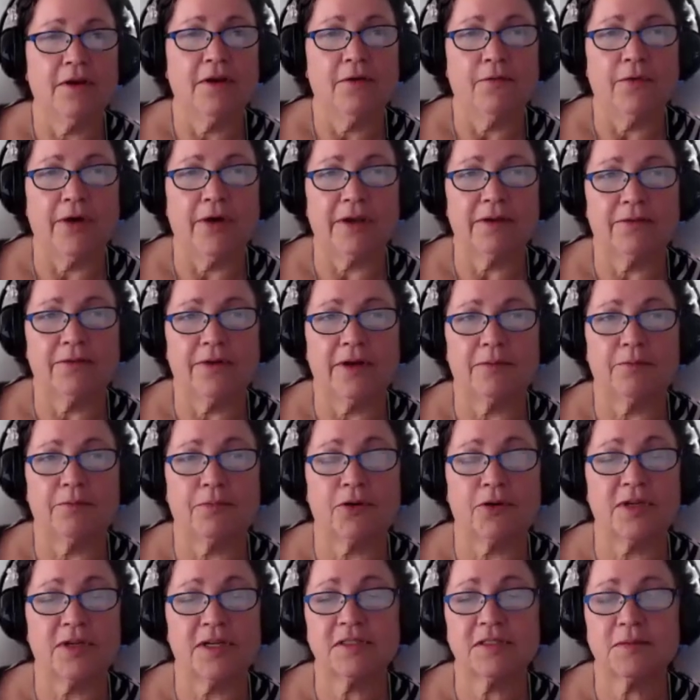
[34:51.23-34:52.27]
when
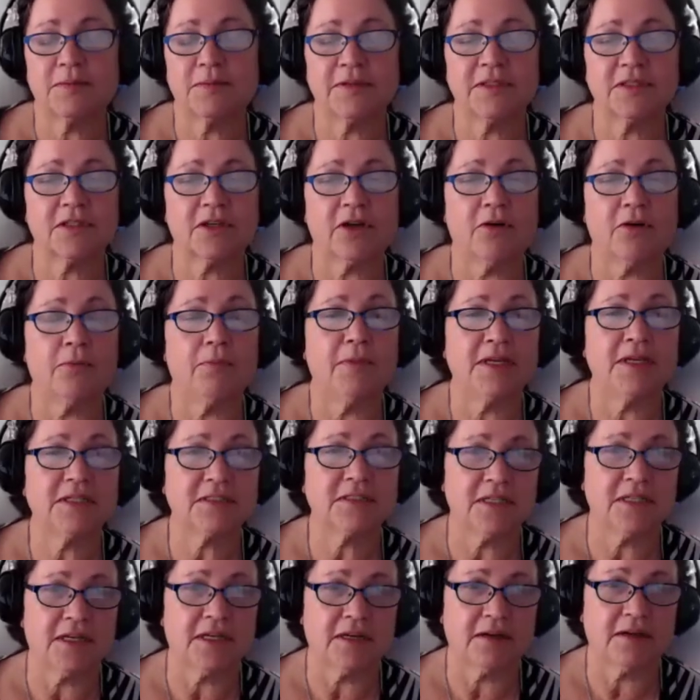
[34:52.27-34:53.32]
participants go
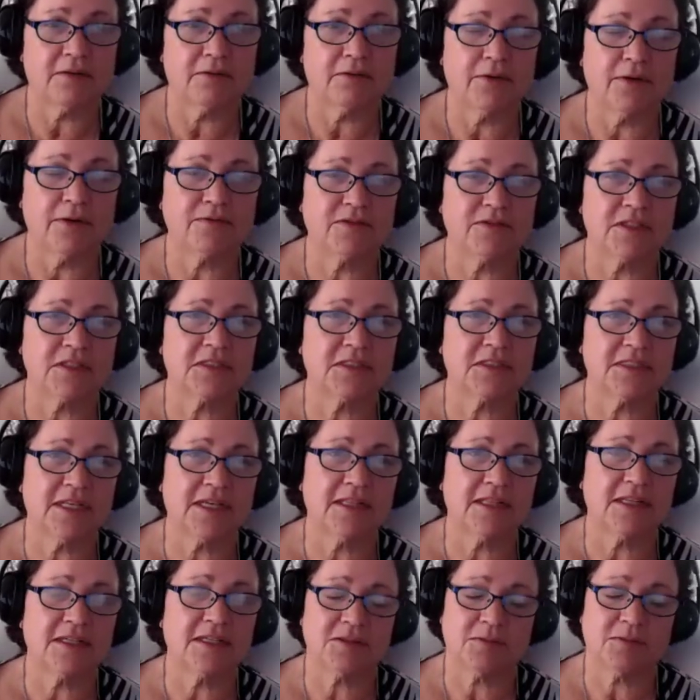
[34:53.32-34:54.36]
missing, we've just
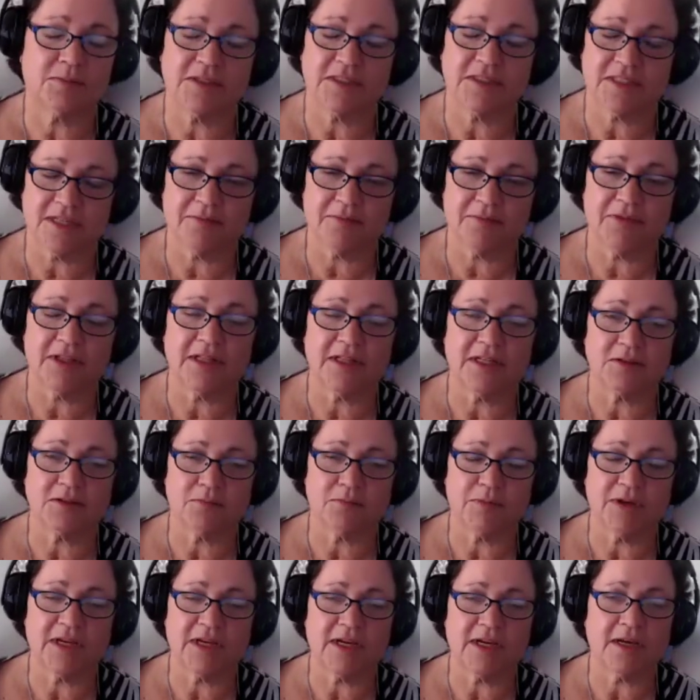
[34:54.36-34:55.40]
seen this be something that's
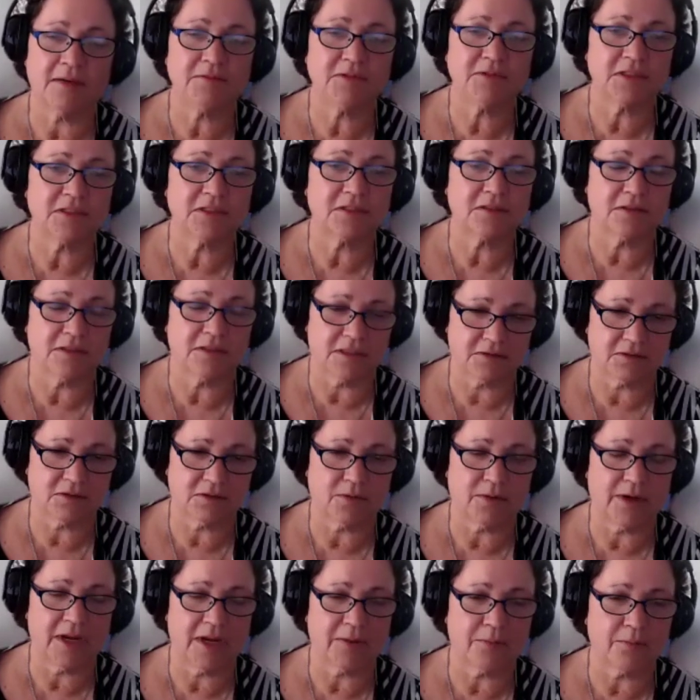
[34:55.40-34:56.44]
become just
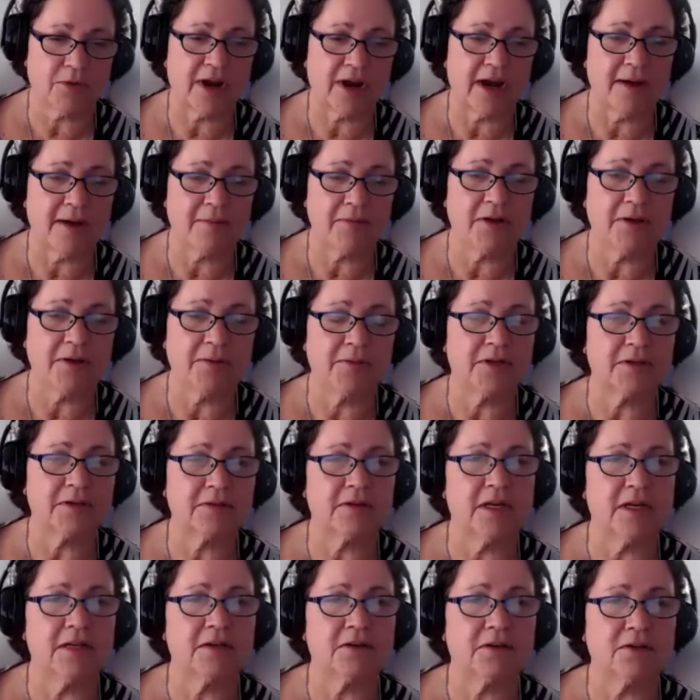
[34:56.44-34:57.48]
quite a problem,
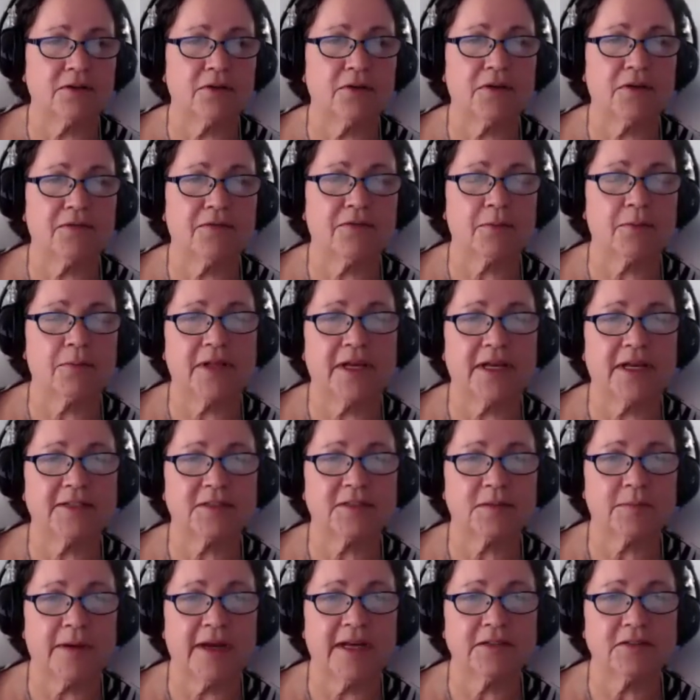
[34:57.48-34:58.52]
including for plan
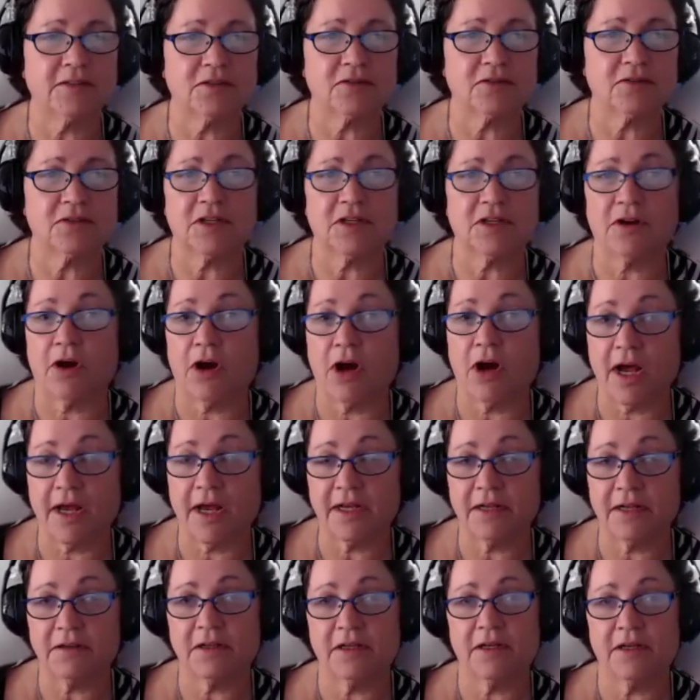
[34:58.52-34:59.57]
sponsors and
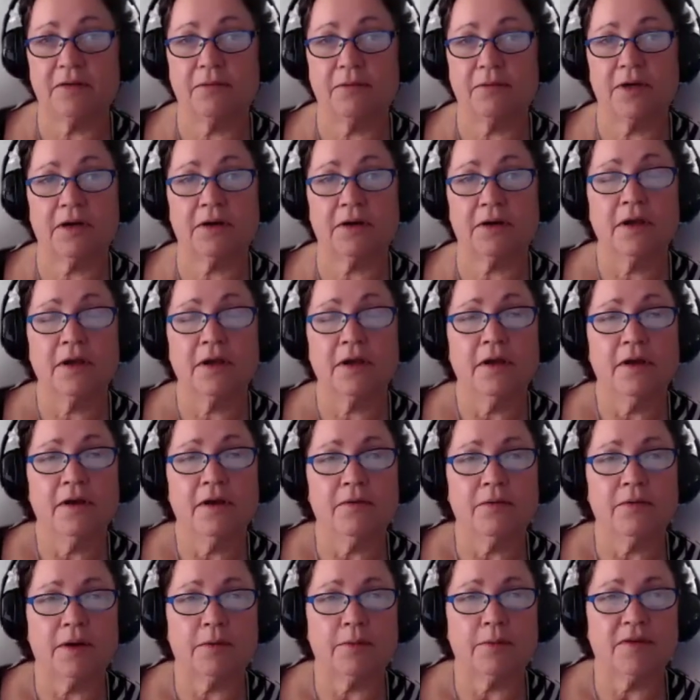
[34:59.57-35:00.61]
audit, where
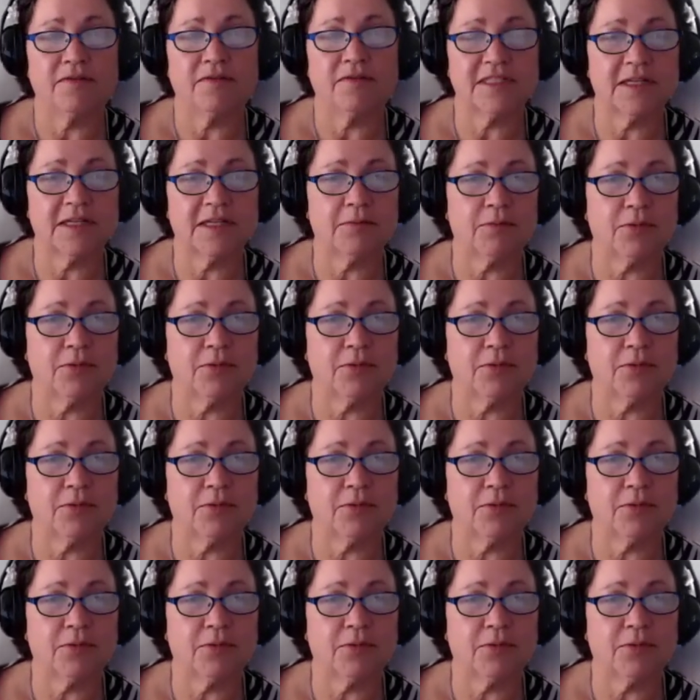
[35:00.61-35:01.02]
we've seen